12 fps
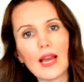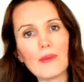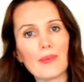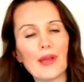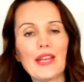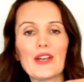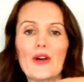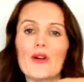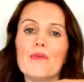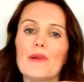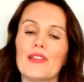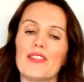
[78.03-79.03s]
up and
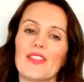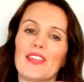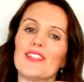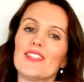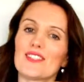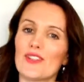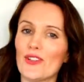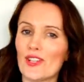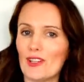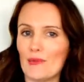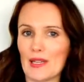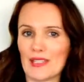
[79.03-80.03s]
open the inner
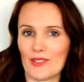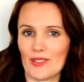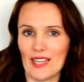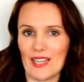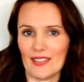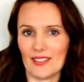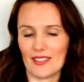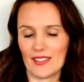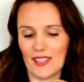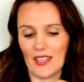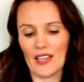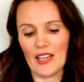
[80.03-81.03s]
circular muscle layers,